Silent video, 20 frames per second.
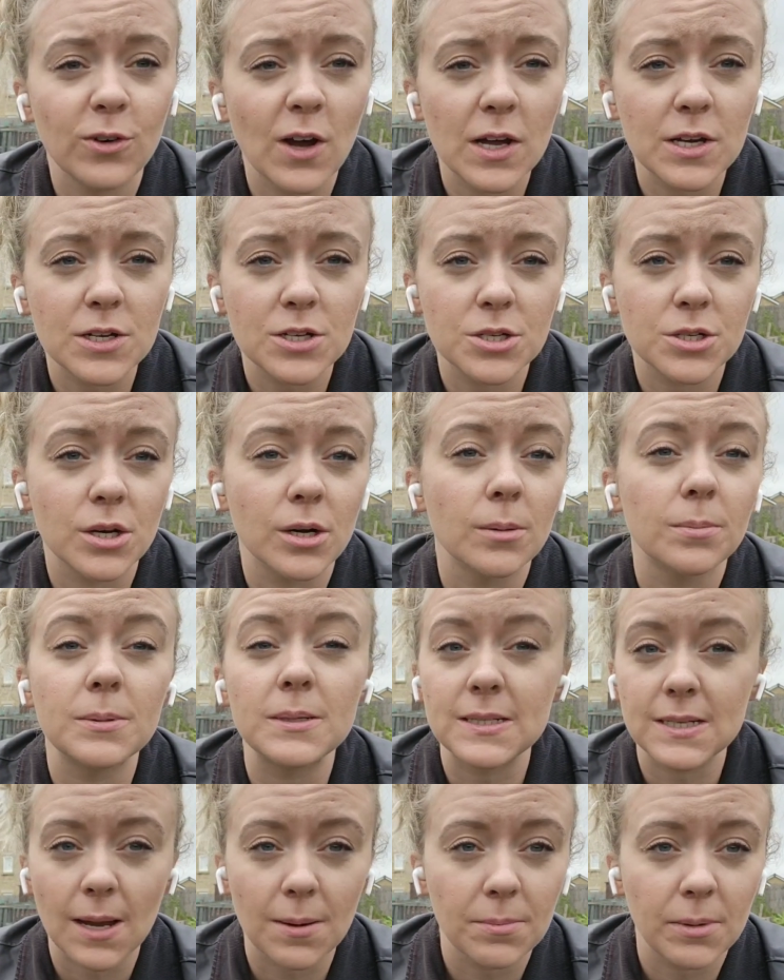First job,
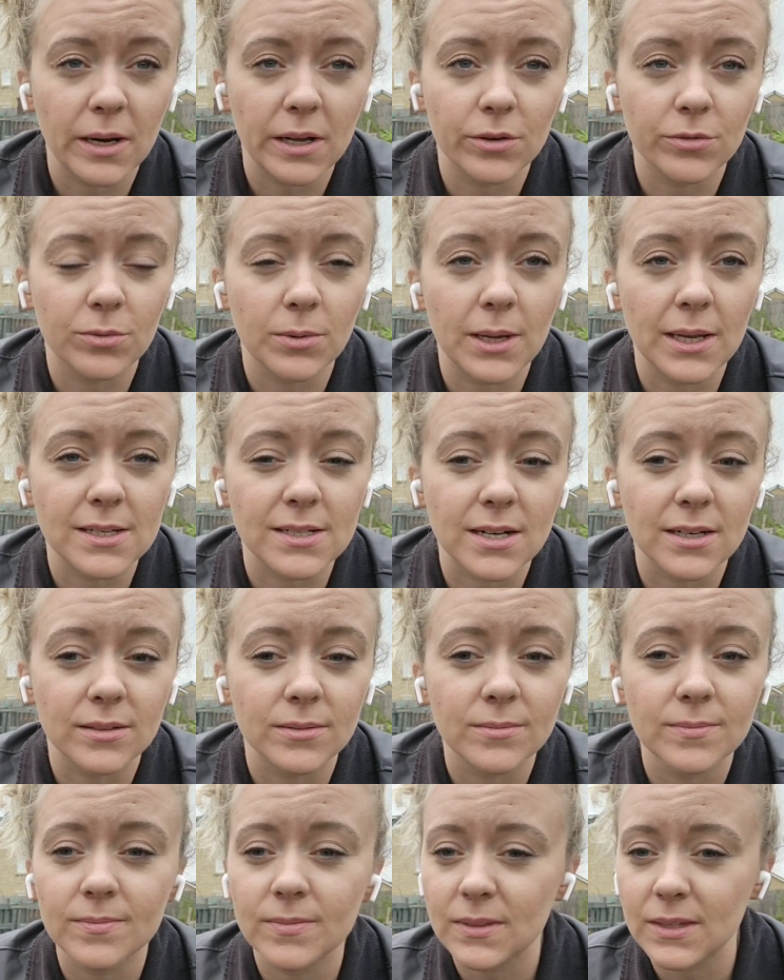10-minute of weeding.
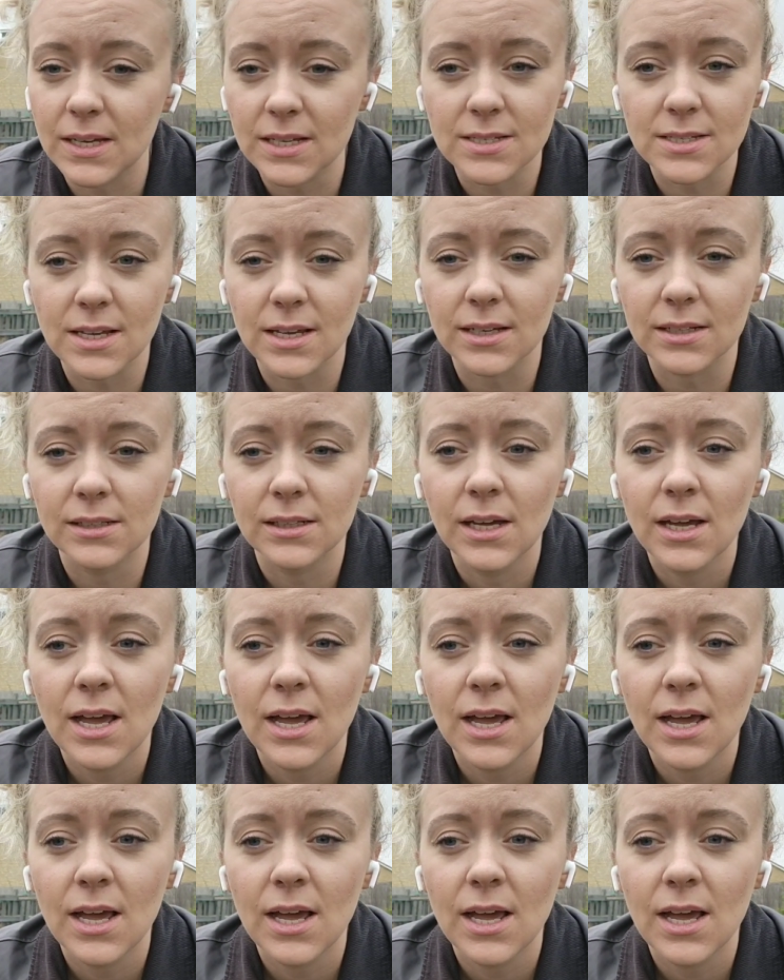That's it.